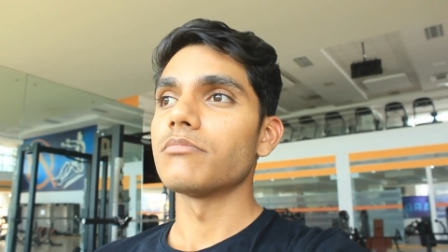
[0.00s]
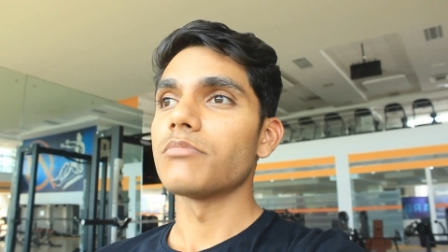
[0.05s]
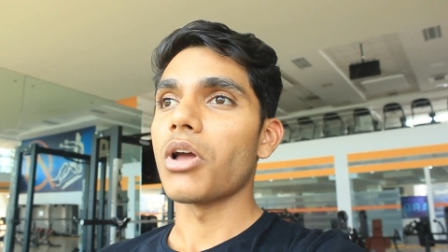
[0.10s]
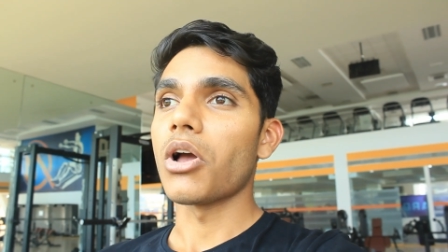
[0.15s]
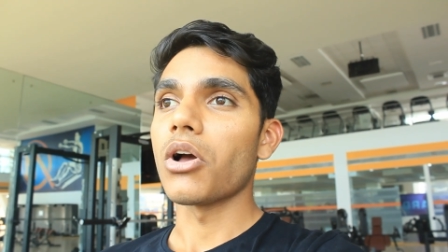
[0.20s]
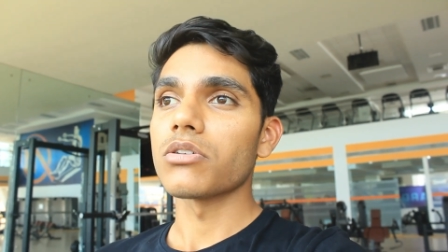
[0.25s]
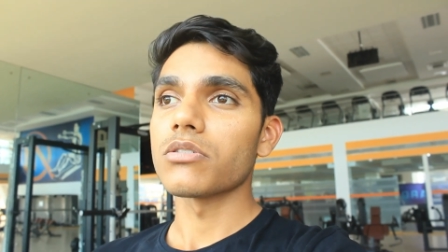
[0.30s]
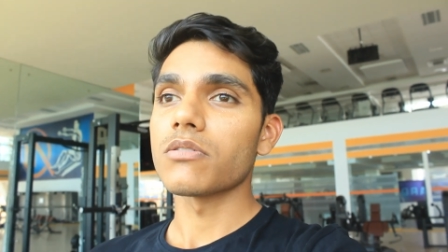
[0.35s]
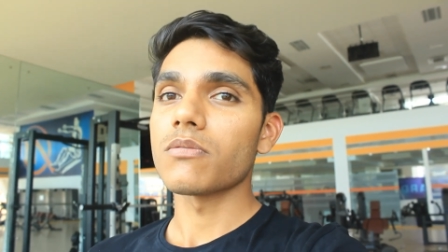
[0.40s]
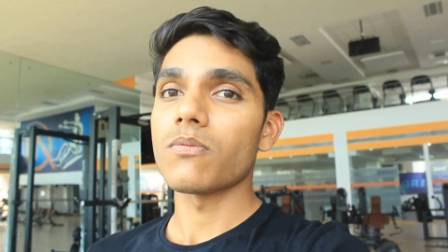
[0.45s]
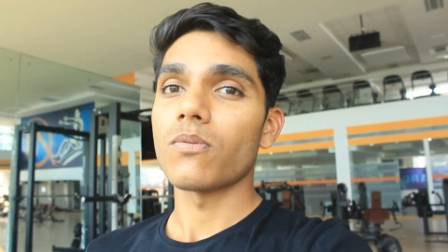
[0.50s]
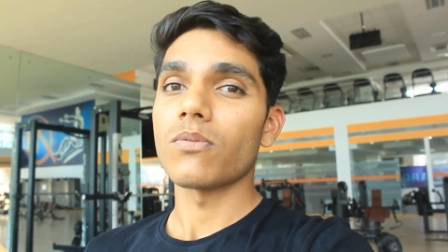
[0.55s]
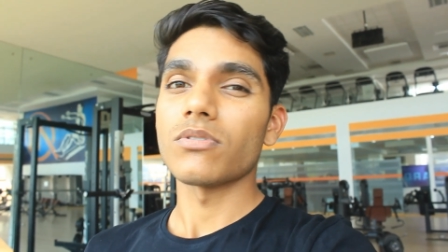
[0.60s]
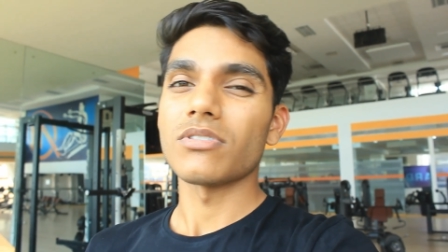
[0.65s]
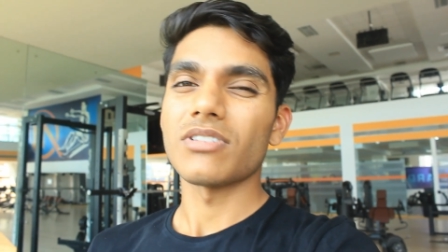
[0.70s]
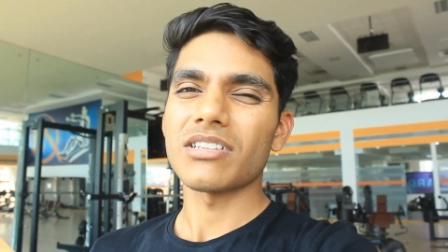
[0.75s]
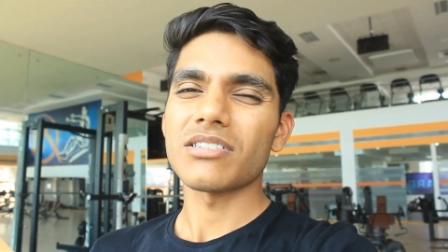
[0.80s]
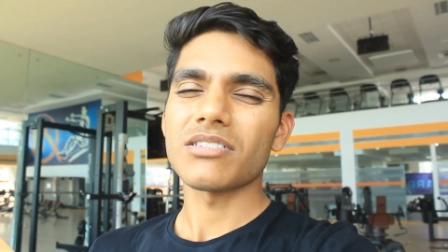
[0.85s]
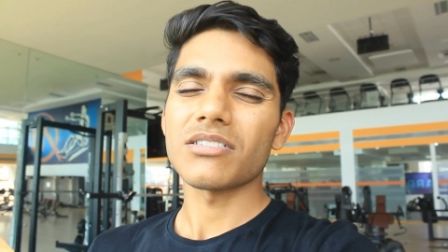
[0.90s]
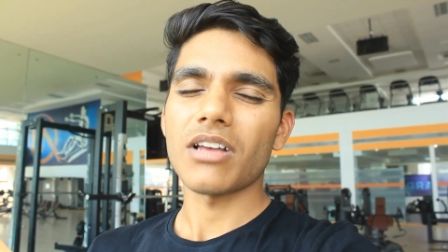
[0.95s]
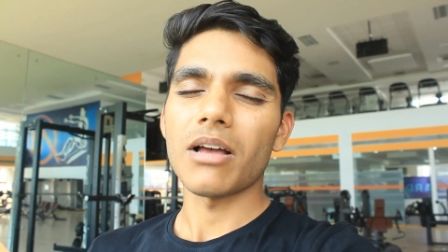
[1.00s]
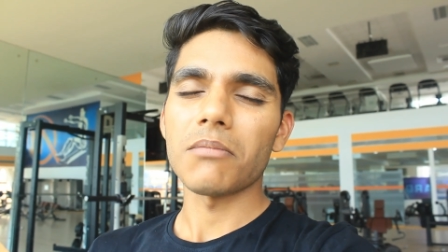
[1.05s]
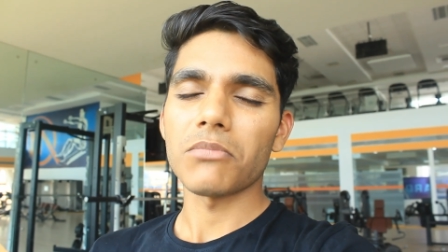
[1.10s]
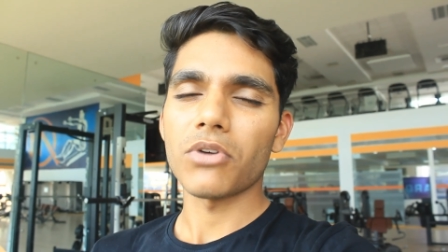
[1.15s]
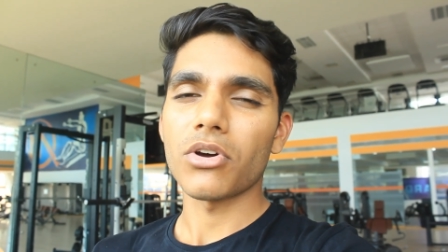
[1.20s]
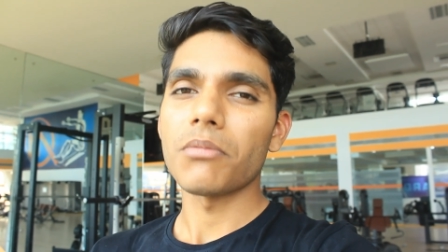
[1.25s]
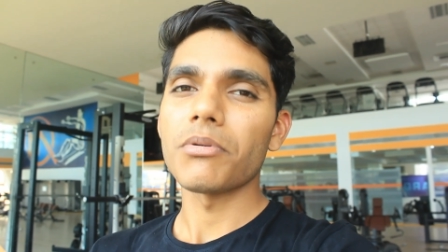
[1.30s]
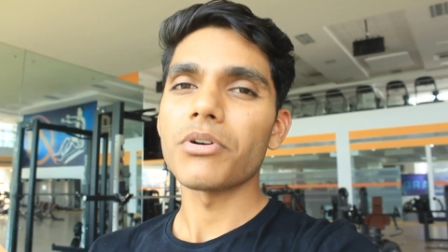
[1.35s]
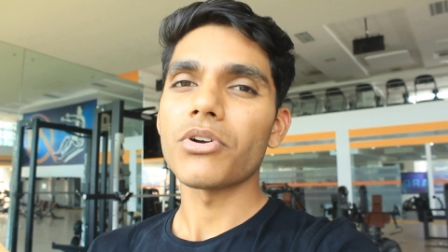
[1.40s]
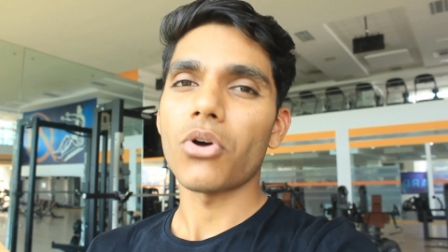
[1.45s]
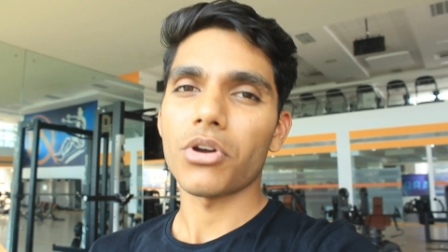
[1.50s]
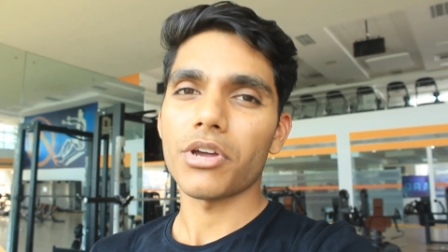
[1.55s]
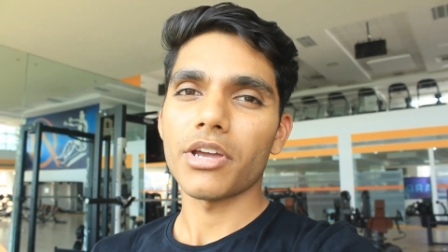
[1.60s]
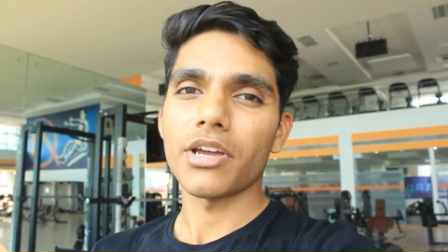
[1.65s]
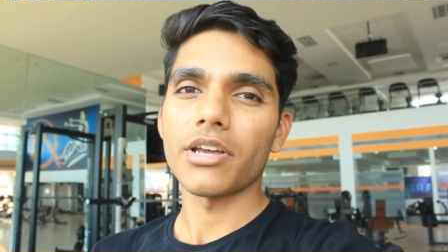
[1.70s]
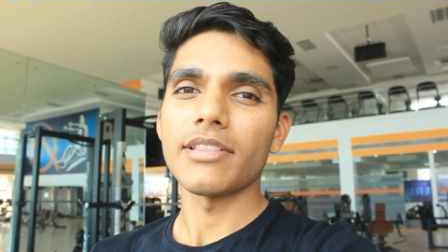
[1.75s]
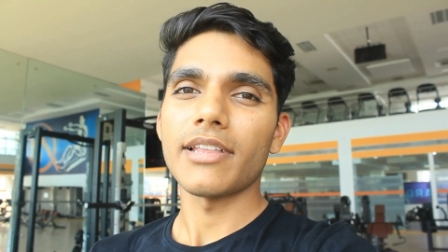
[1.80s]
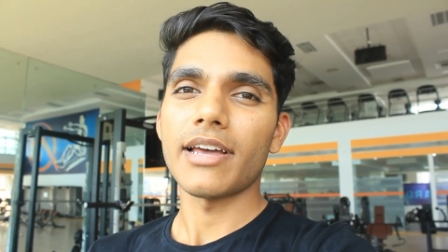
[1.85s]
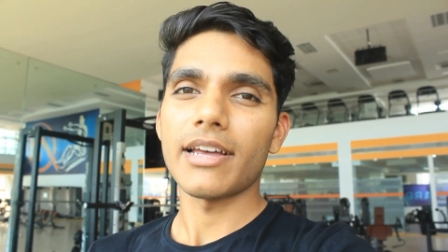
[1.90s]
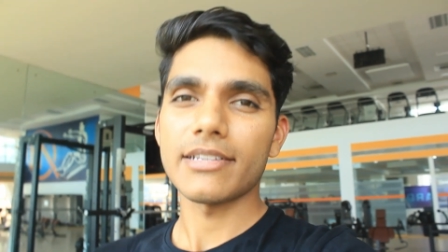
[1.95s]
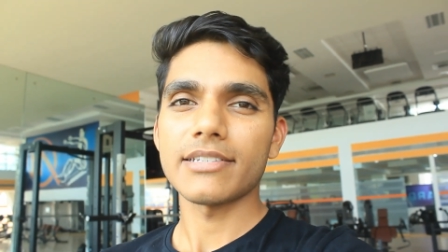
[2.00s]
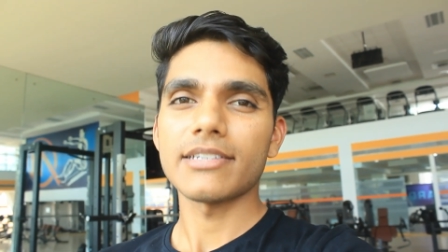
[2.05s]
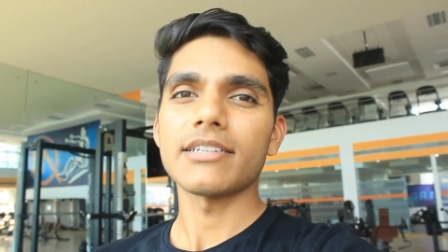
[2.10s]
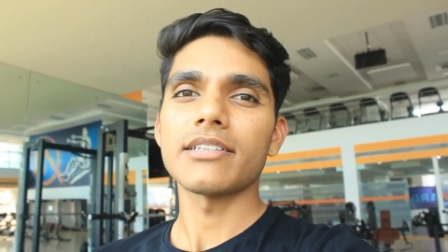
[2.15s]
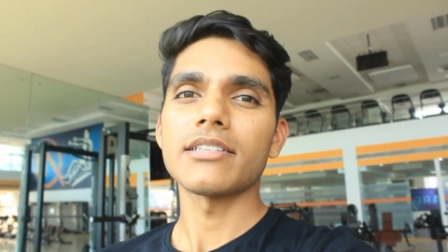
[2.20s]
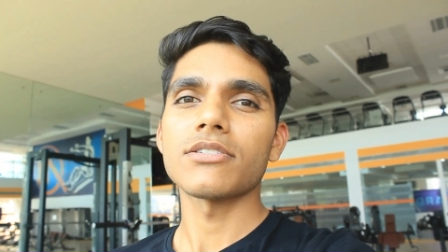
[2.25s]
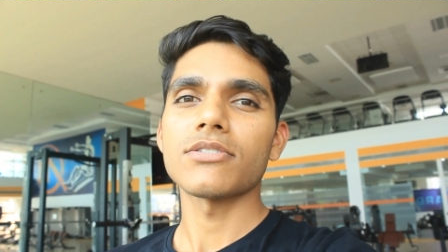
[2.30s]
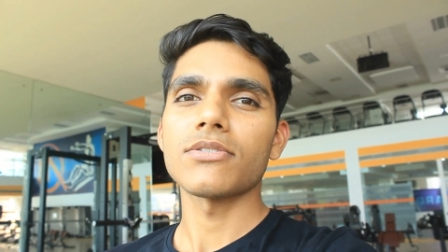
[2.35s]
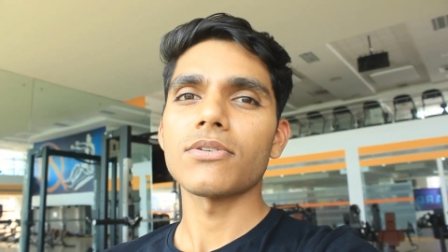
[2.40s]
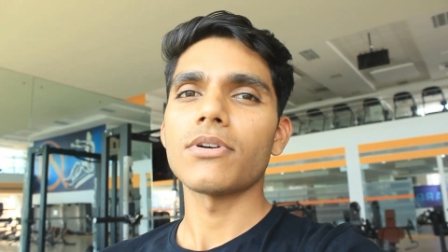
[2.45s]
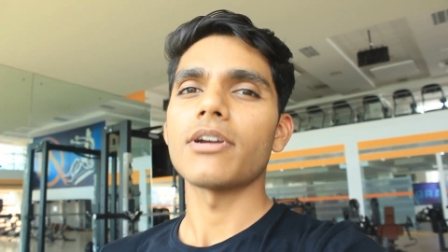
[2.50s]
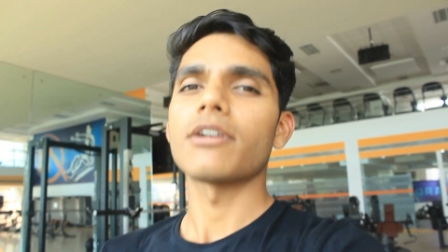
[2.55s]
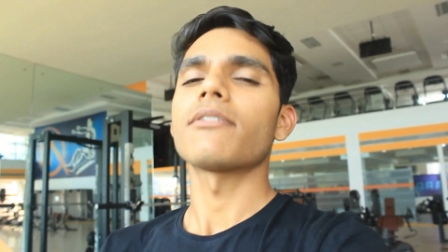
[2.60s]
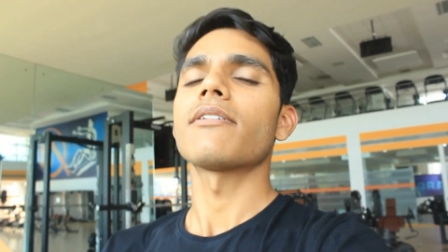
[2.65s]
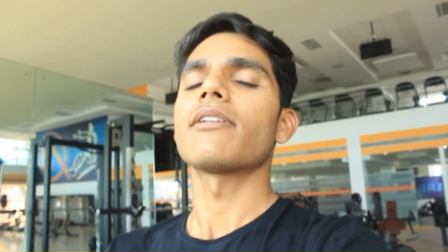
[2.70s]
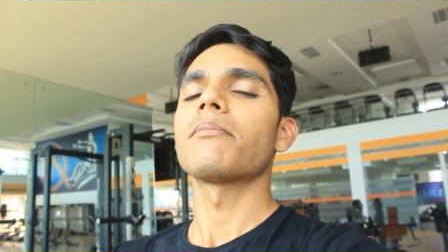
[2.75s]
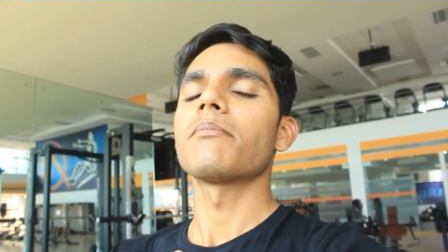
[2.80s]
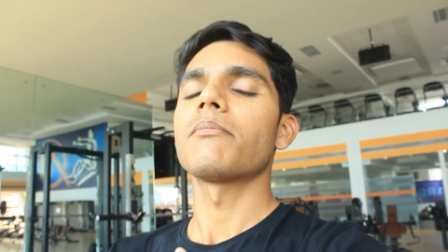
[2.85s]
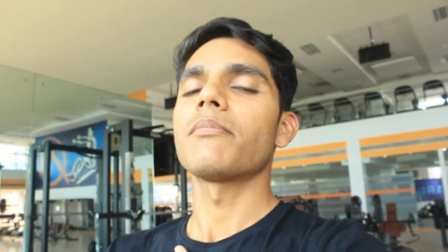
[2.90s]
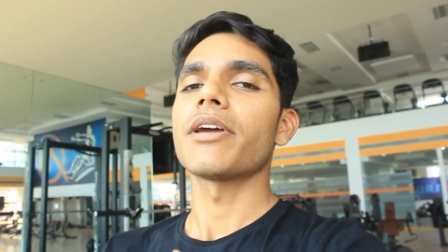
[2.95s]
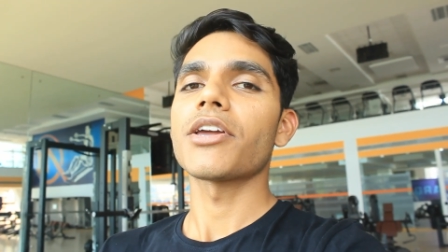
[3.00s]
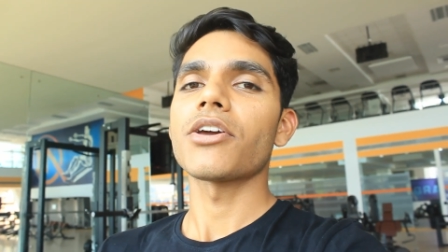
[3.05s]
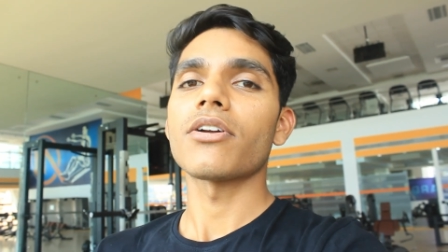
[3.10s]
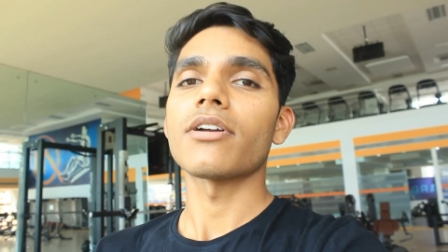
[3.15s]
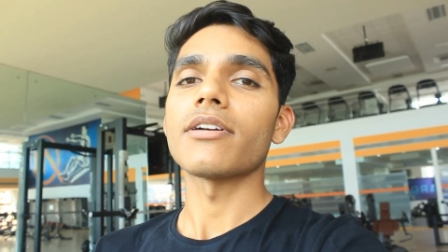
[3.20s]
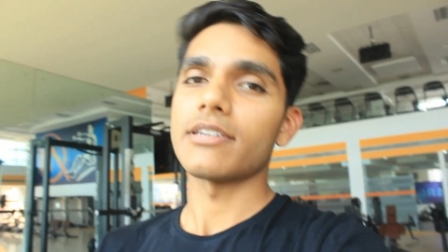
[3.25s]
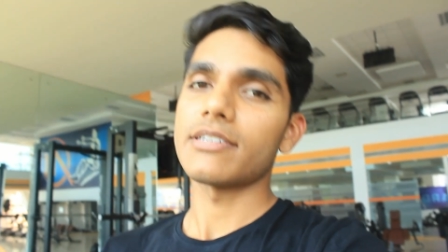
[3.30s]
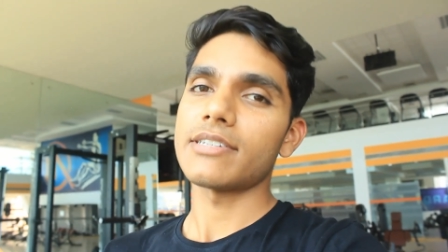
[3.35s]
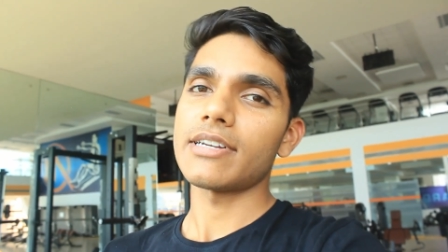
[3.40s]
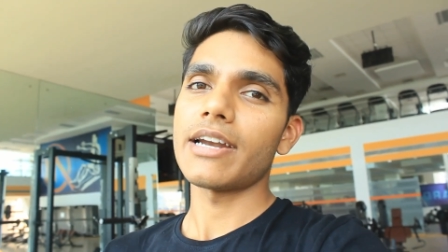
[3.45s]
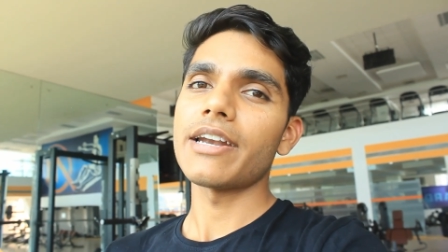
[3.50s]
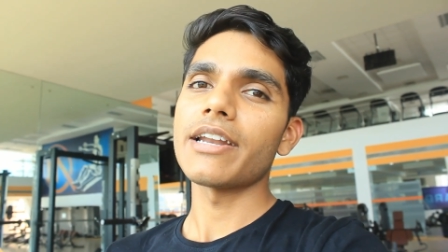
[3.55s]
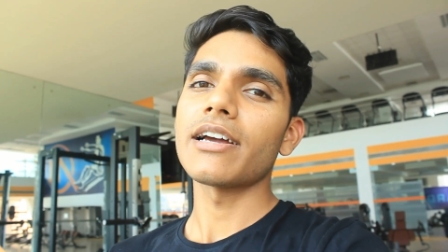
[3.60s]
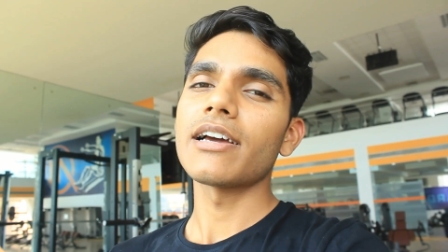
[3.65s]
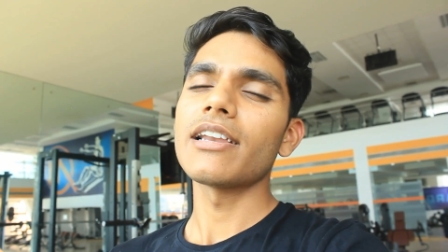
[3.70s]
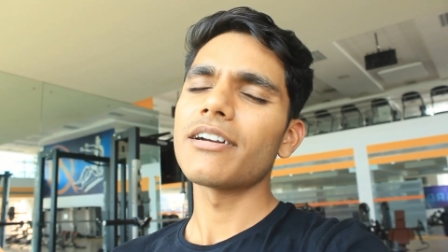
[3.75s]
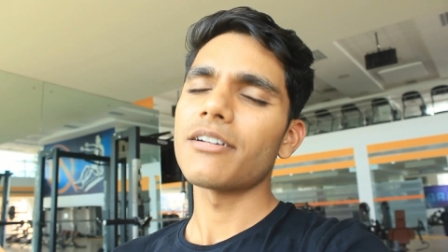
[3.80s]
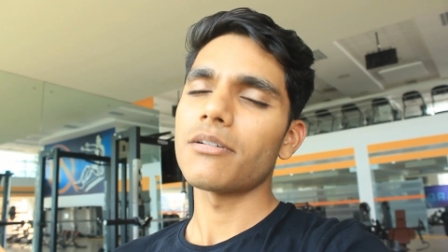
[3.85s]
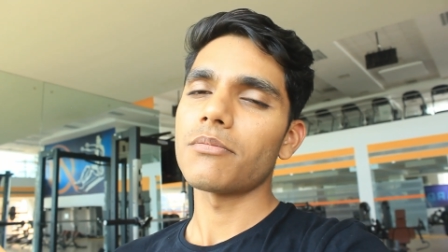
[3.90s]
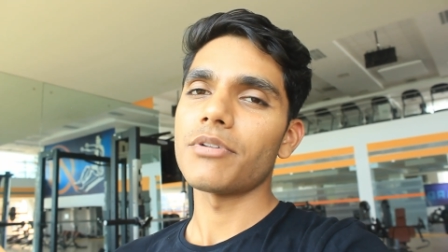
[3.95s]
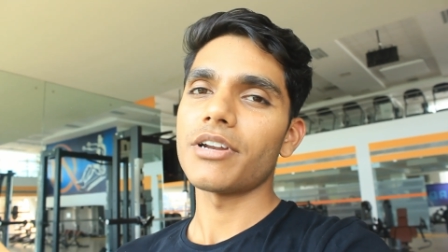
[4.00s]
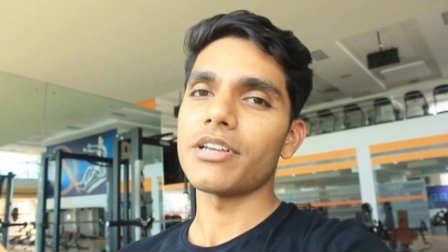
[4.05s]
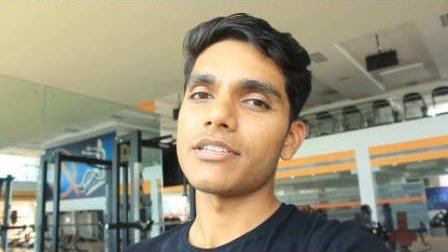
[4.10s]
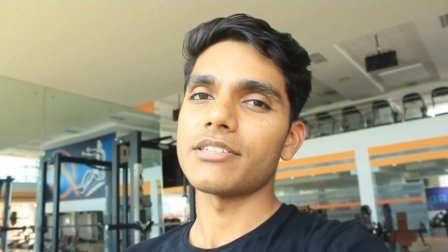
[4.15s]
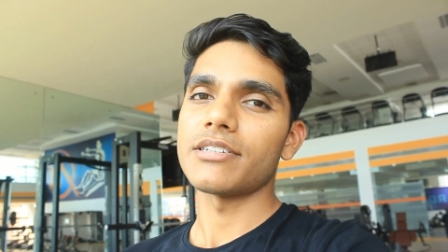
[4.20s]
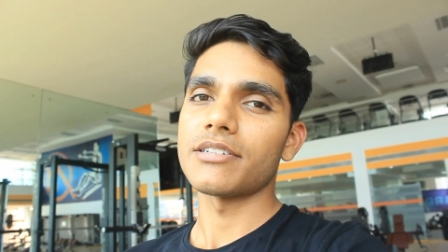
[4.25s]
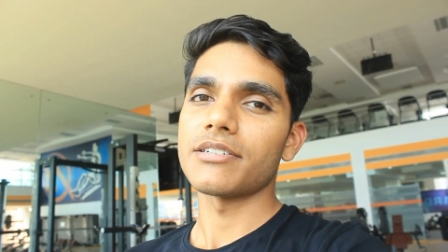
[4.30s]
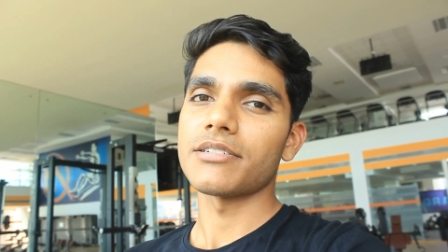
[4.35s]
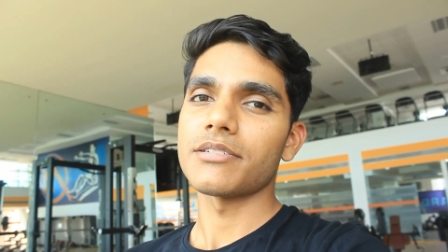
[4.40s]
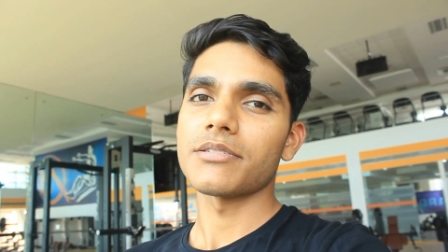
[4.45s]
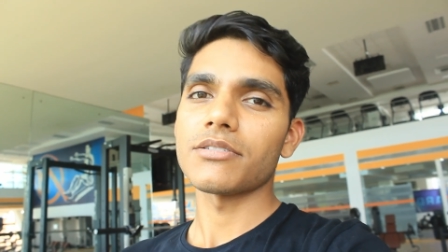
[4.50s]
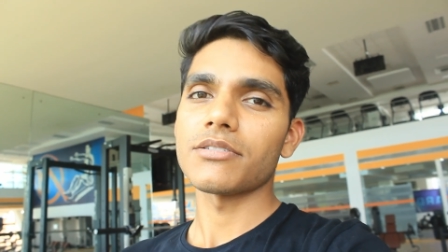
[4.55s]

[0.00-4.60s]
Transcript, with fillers: because that's I'm gonna be talking in that sense so it will make your understanding a little bit easier.